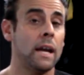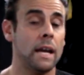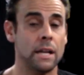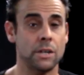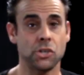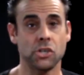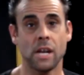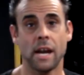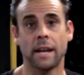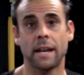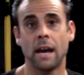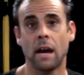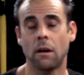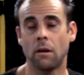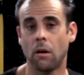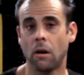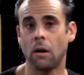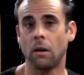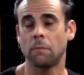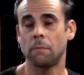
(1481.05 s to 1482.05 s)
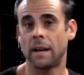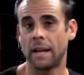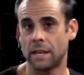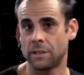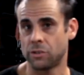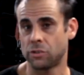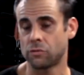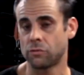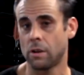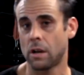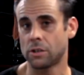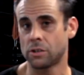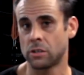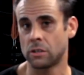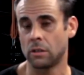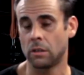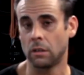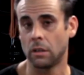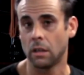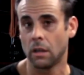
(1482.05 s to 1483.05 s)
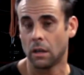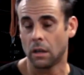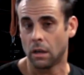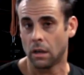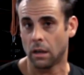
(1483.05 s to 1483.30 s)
and check out all my instructional